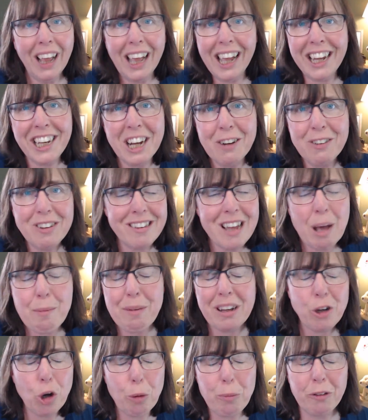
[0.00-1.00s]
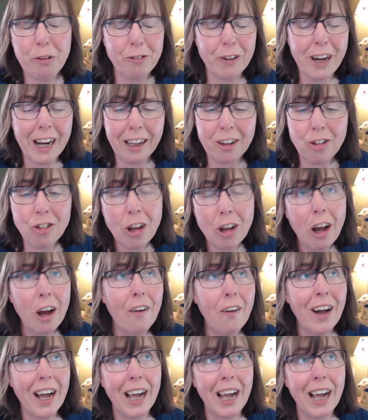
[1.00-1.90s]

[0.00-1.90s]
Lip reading: I know it's not my normal Friday show.